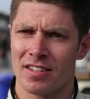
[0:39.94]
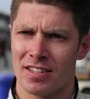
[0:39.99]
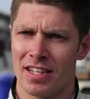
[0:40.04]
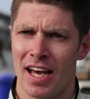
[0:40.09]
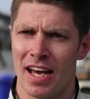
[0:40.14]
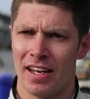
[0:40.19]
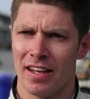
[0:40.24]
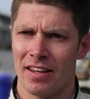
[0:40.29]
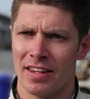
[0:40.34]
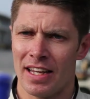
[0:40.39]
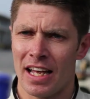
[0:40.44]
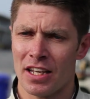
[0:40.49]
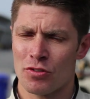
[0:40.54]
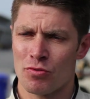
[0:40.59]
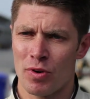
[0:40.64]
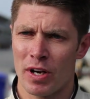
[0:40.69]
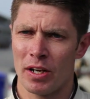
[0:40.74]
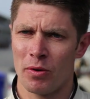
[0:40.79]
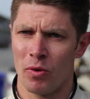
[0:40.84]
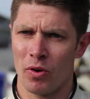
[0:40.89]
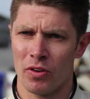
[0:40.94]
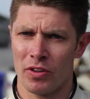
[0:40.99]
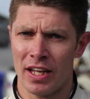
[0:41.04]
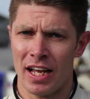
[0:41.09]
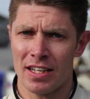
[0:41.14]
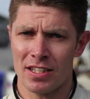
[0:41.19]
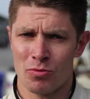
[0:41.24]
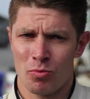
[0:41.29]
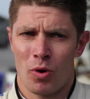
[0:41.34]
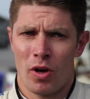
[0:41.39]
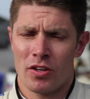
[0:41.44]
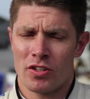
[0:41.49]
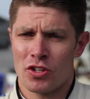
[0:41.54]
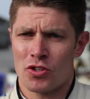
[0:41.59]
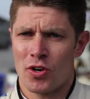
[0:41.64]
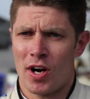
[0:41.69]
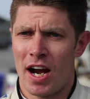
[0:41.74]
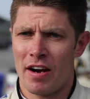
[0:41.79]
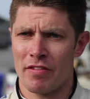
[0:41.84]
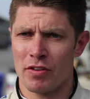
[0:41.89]
a set. That's what as a
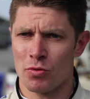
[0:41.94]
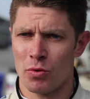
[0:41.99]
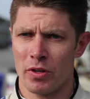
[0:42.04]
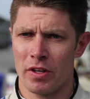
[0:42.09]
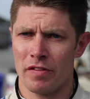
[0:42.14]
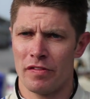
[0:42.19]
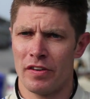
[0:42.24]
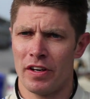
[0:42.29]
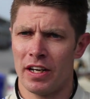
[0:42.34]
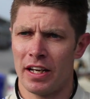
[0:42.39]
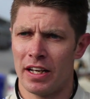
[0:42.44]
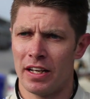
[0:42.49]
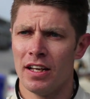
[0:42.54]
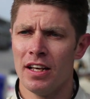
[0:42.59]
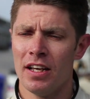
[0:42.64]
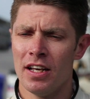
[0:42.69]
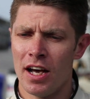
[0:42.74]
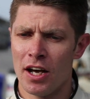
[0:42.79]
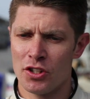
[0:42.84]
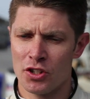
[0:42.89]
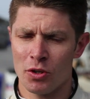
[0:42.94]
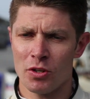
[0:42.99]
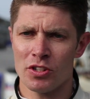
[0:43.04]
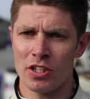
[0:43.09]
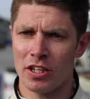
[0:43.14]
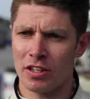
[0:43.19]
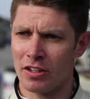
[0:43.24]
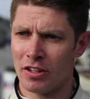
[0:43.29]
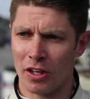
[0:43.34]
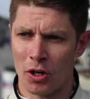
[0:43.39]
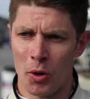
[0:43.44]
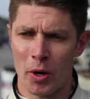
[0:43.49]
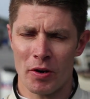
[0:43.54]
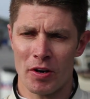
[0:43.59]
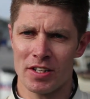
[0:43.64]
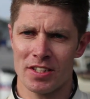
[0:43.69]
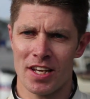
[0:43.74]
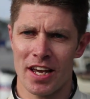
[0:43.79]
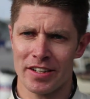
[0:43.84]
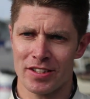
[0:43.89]
driver is what you're feeling. As soon as the
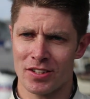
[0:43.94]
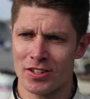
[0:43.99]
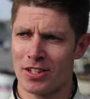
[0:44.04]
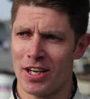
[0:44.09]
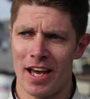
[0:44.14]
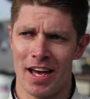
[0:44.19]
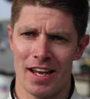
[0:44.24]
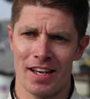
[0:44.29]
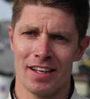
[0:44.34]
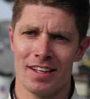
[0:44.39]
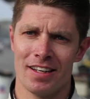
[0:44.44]
quicker it takes a set,